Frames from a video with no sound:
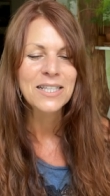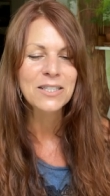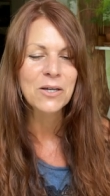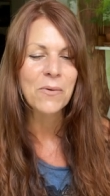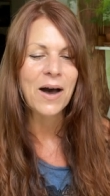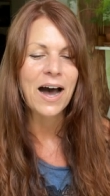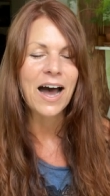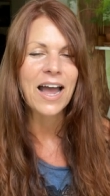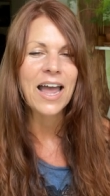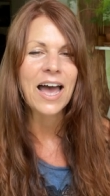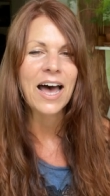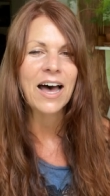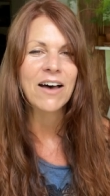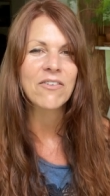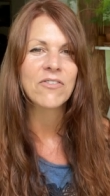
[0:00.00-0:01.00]
So I
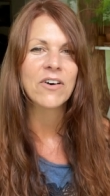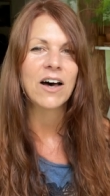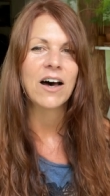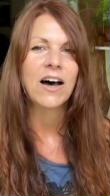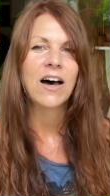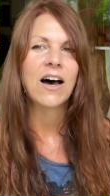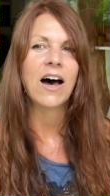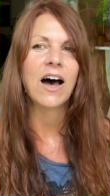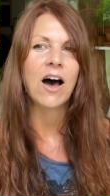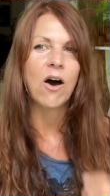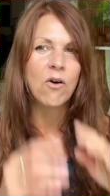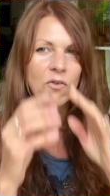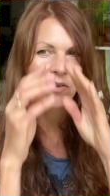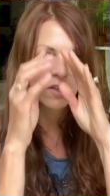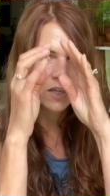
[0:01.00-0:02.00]
have
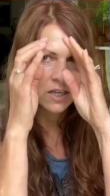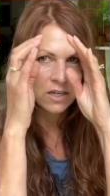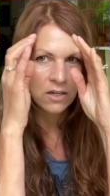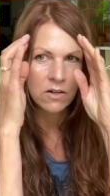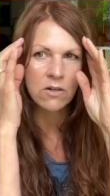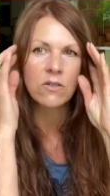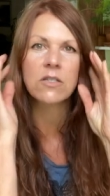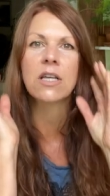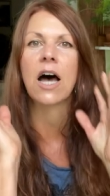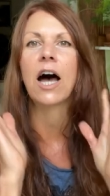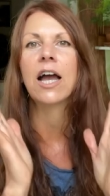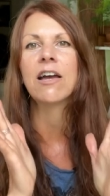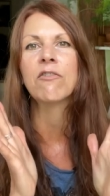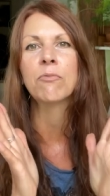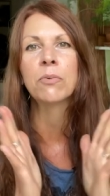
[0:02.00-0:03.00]
over the years
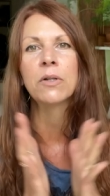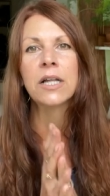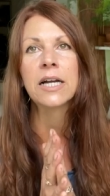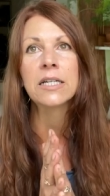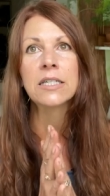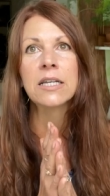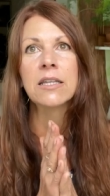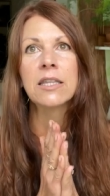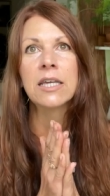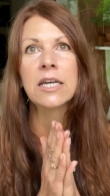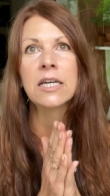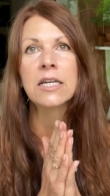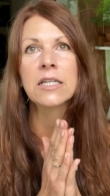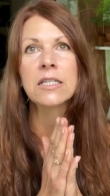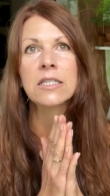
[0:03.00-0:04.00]
I have planted
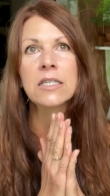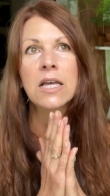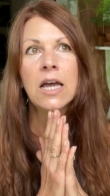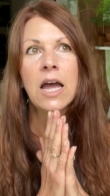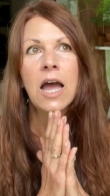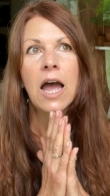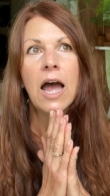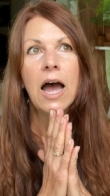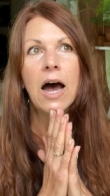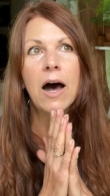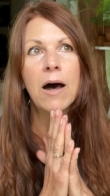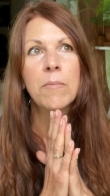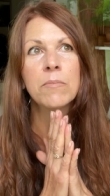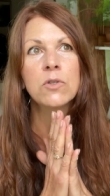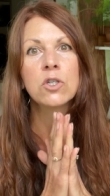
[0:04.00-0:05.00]
things
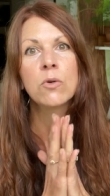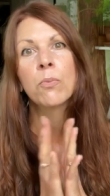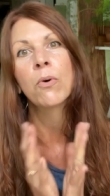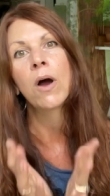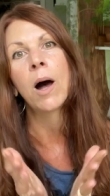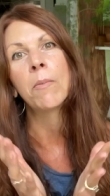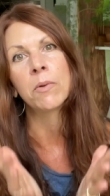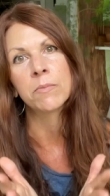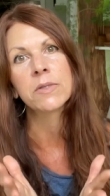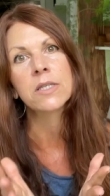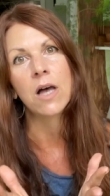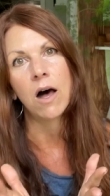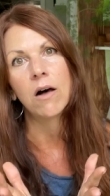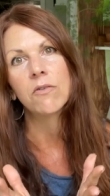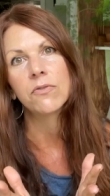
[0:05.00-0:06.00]
um, to problem
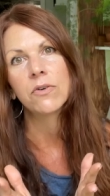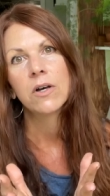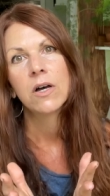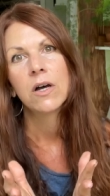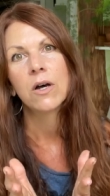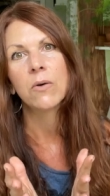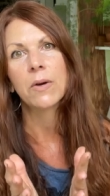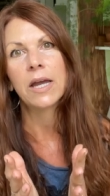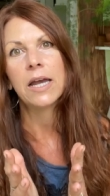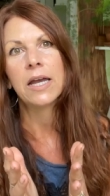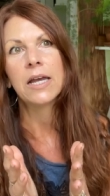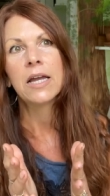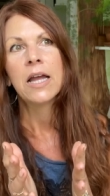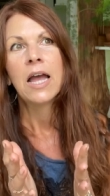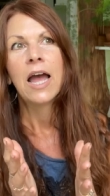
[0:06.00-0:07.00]
solve,
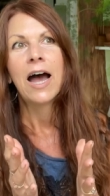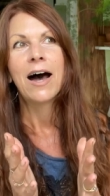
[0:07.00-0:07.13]
okay?